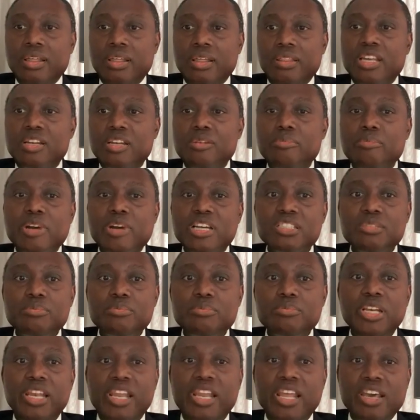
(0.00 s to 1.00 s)
That must
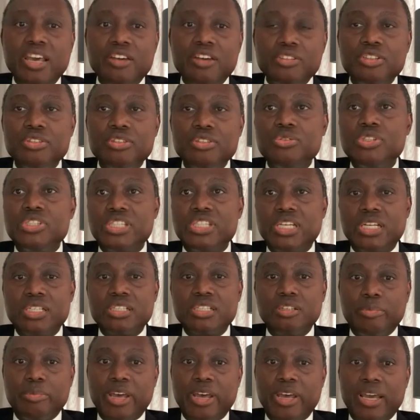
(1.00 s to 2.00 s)
be left to
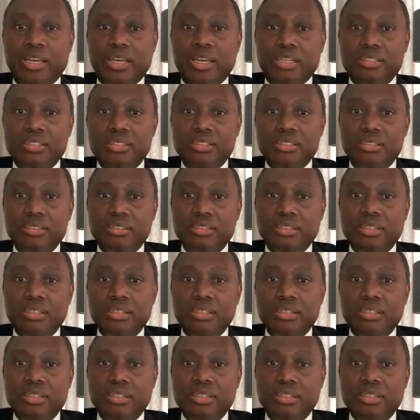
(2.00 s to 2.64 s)
central banks.